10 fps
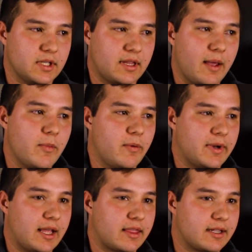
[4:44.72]
that
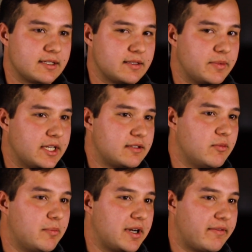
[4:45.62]
moment, I think, is the
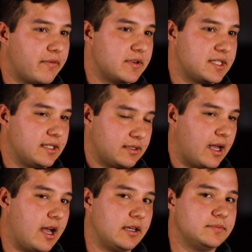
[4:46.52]
biggest moment I've ever seen
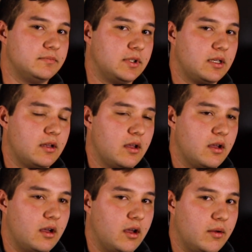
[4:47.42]
God.
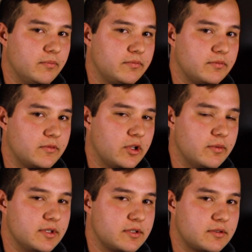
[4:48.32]

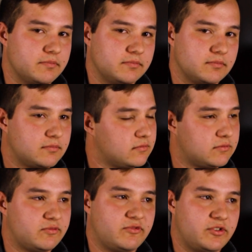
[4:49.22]
There was
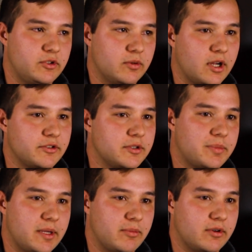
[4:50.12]
a few
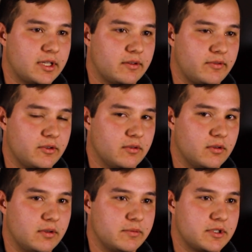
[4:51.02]
hundred people at the
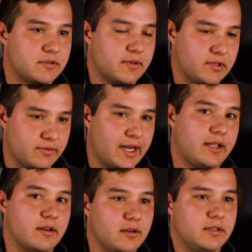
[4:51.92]
funeral. It was right
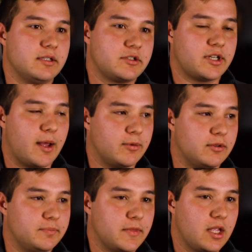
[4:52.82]
here in this chapel.